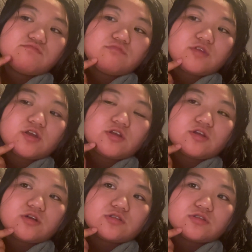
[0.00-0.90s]
now you
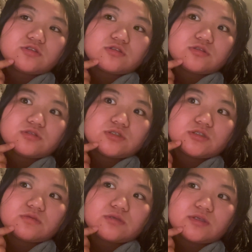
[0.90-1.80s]
got just so
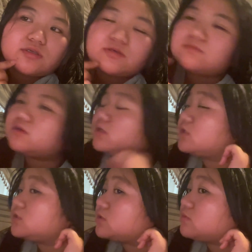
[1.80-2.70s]
sunscreen right here. Well, I
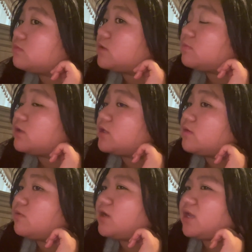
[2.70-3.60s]
got some in my ear,
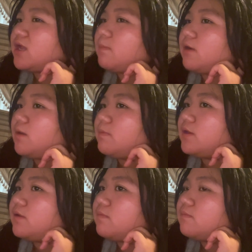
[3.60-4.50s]
but I can't pop
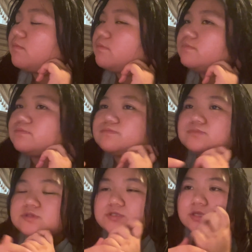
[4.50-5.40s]
it.
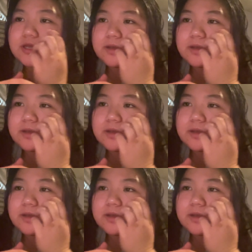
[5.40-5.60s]
So